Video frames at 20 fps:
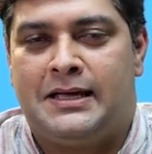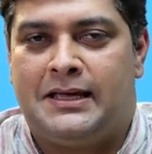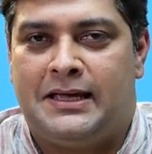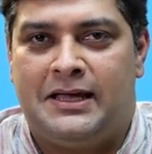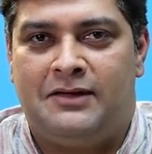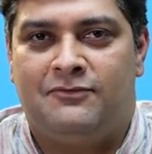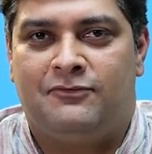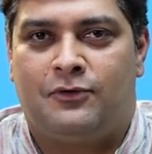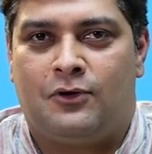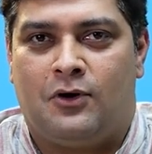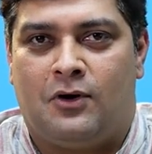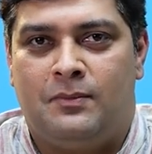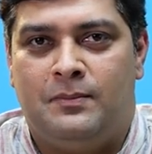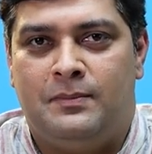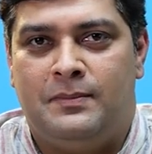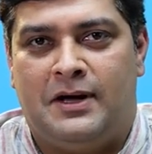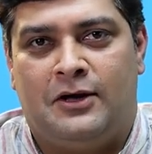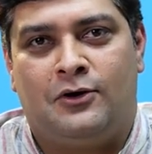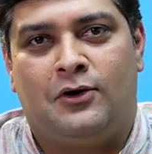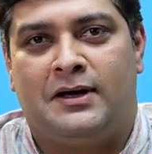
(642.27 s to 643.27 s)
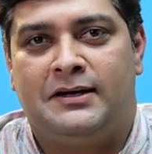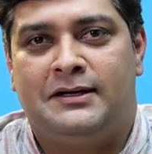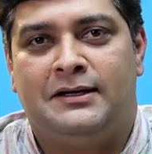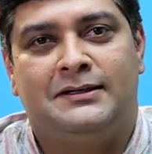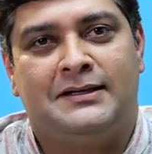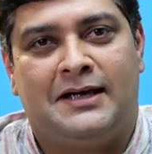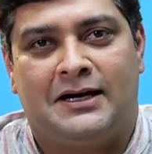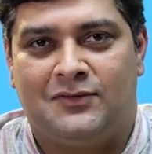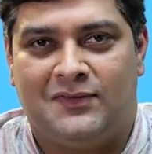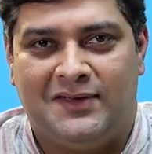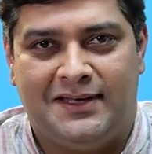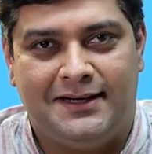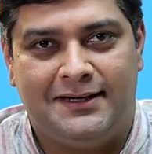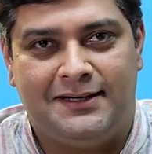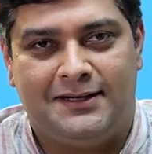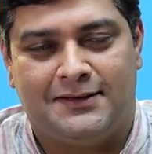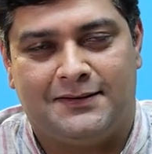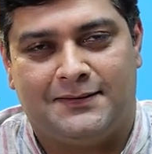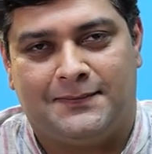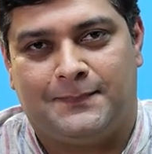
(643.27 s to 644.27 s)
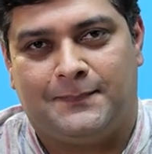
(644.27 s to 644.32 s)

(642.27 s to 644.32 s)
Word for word: came from an onion that we eat.